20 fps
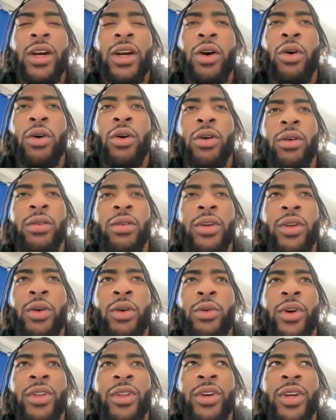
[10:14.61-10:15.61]
or you know
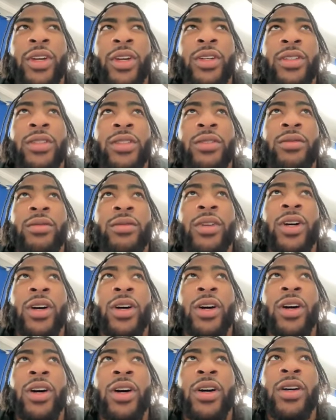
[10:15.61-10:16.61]
whether he's
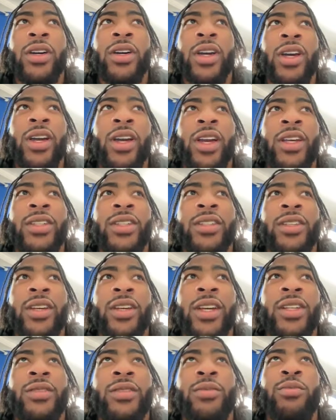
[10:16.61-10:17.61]
uh he's
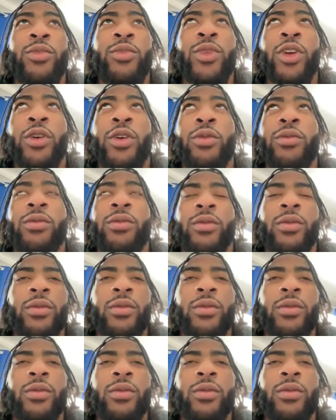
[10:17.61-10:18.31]
he's you know